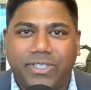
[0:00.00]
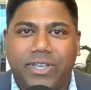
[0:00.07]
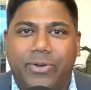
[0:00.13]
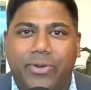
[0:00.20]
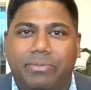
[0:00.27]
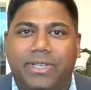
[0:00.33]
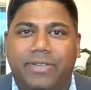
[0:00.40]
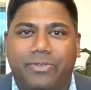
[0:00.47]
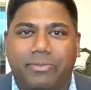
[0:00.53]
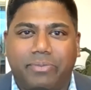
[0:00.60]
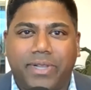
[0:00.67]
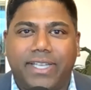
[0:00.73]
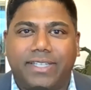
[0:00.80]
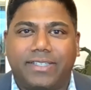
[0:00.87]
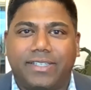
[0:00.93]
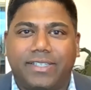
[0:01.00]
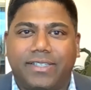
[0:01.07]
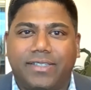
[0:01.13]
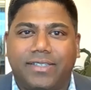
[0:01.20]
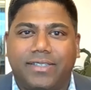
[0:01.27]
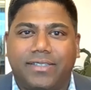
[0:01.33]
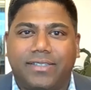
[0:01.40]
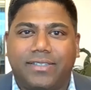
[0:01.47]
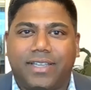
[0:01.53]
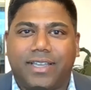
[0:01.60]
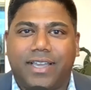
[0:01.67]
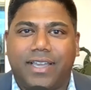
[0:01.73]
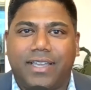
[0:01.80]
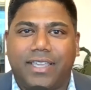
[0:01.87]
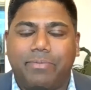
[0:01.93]
going different places,
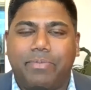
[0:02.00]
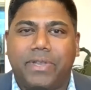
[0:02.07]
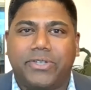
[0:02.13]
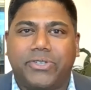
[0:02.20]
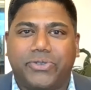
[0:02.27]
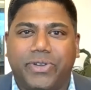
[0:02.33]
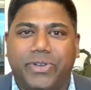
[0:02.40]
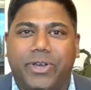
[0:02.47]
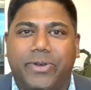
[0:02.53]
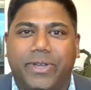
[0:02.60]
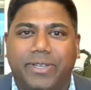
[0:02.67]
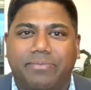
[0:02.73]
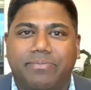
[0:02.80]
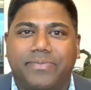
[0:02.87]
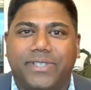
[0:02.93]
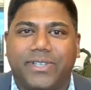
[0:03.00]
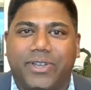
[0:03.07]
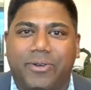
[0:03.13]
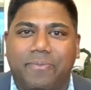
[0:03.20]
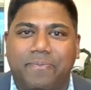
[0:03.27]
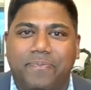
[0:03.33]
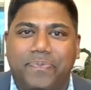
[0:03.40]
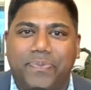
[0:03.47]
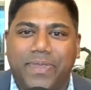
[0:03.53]
keep industry going. So